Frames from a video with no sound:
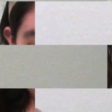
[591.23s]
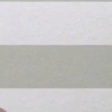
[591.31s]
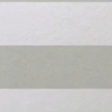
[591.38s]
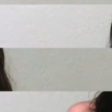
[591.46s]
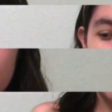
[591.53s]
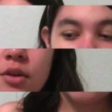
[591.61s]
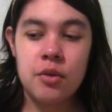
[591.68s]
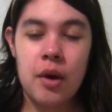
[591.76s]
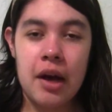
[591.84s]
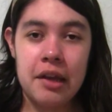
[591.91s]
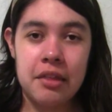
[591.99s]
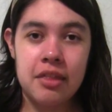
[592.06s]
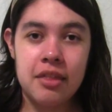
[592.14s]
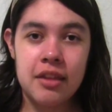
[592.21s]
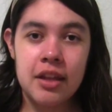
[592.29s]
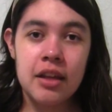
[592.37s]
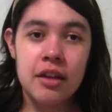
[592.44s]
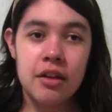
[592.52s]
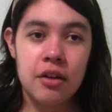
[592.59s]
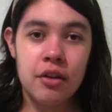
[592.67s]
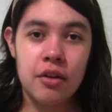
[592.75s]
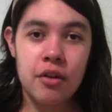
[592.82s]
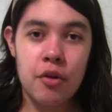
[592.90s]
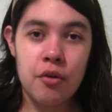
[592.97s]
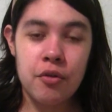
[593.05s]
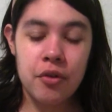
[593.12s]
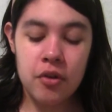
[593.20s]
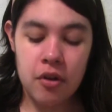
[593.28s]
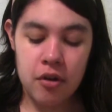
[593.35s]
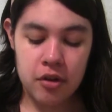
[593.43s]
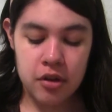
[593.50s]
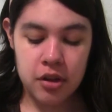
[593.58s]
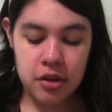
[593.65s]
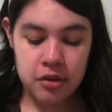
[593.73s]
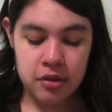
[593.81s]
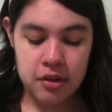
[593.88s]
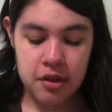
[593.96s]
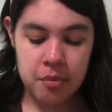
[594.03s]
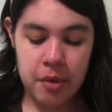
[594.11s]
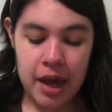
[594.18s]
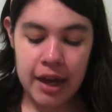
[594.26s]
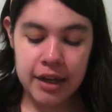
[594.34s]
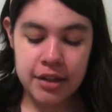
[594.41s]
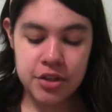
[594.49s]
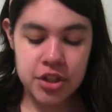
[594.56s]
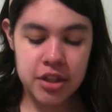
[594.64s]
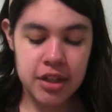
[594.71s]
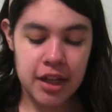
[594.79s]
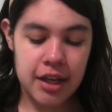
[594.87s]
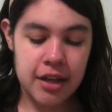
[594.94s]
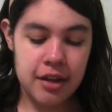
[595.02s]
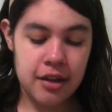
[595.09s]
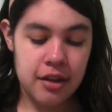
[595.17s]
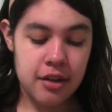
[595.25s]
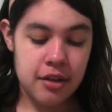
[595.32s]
So I think overall the packaging, like